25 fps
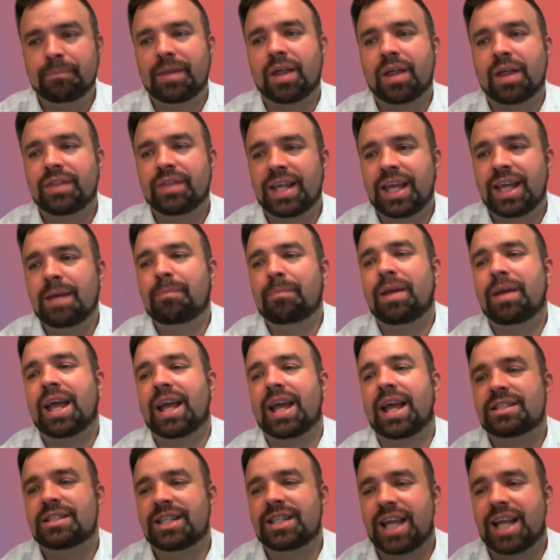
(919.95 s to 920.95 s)
Now, the
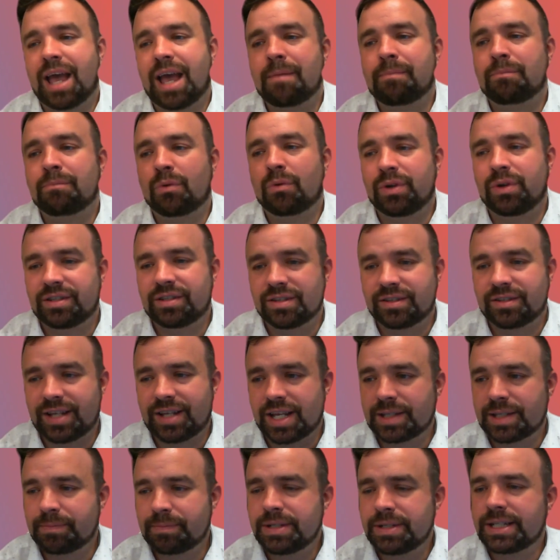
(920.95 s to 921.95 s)
EPA is the endpoint
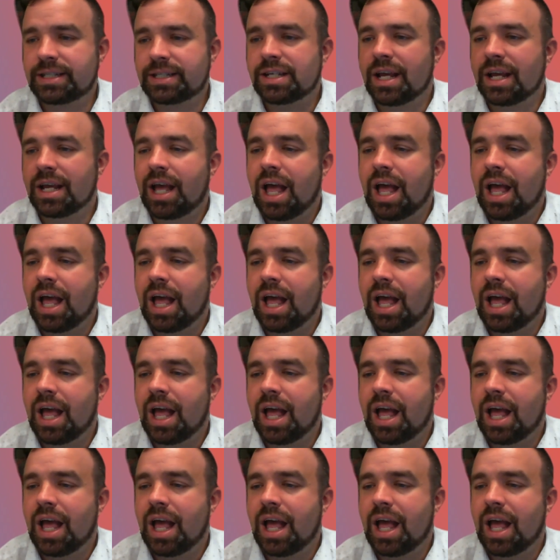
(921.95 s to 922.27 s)
assessment,